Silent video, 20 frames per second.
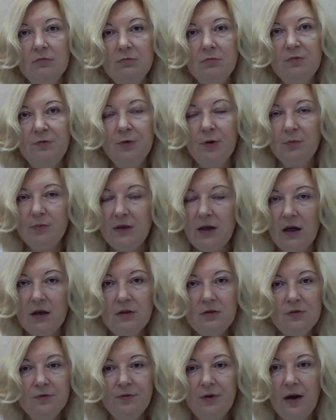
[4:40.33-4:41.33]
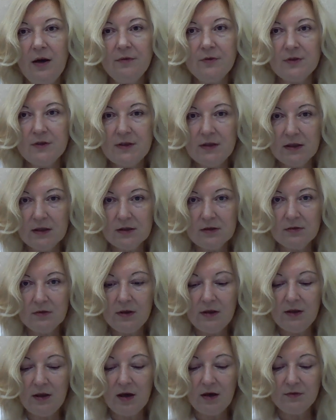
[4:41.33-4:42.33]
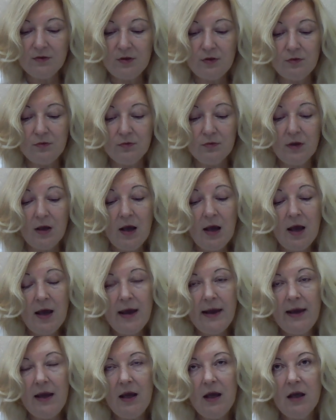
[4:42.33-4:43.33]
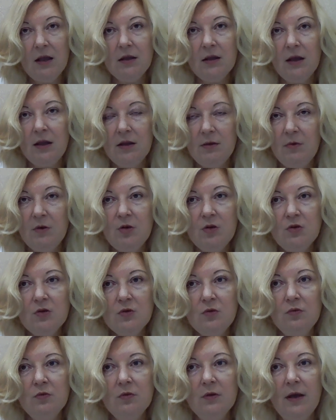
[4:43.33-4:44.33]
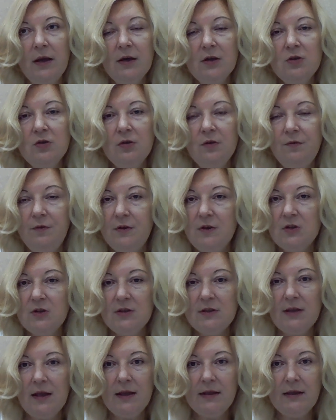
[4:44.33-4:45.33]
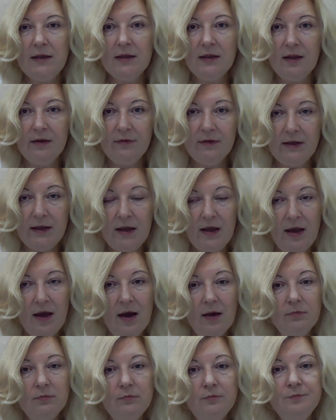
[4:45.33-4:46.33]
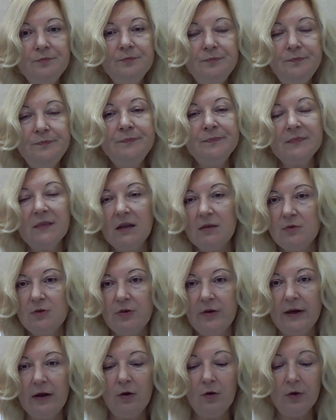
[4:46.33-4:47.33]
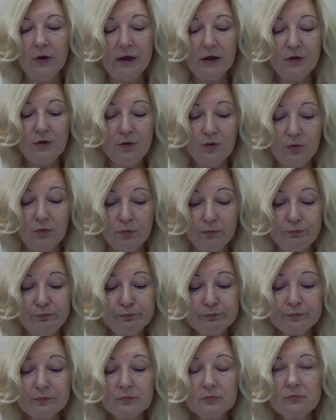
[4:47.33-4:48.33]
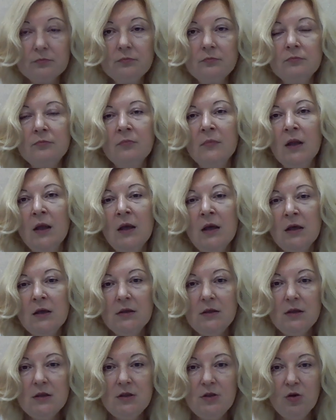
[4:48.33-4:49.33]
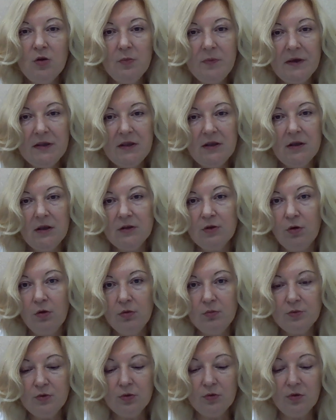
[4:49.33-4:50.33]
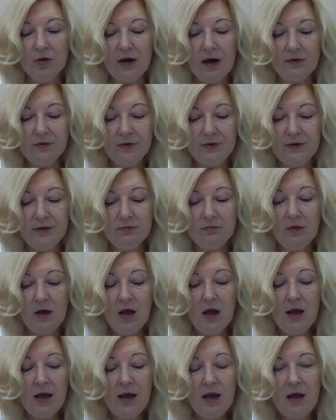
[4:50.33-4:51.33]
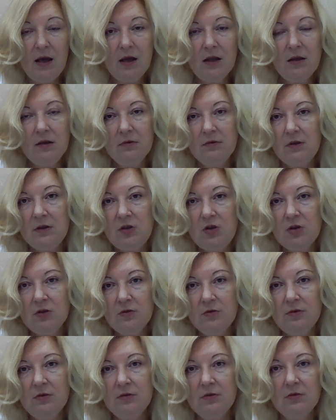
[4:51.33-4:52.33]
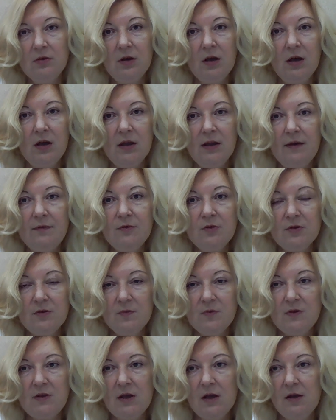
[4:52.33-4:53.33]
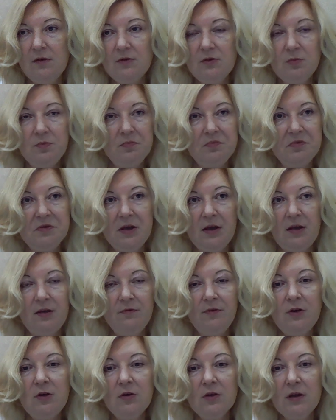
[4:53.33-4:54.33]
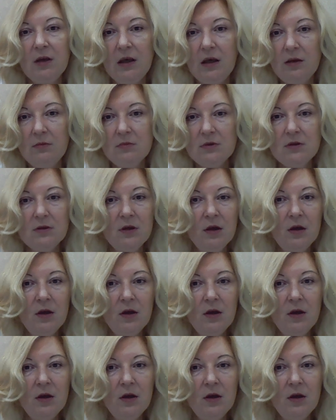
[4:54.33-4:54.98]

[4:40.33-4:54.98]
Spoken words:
from 9 to 5 or 6 in the afternoon. And elementary school actually finishes at 11 a.m. or at noon. There is nobody at home to look after them, and the children are left to themselves, playing video games,